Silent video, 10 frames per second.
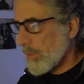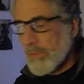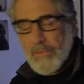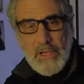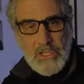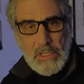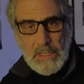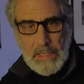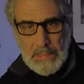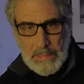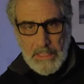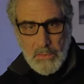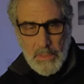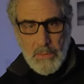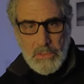professionally cleaned
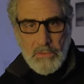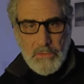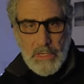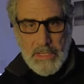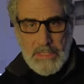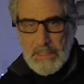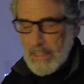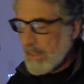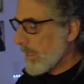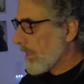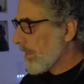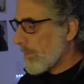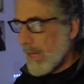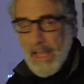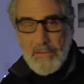when I was over in Iceland,
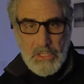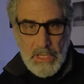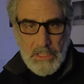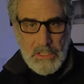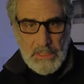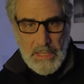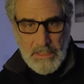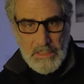but I have changed the lens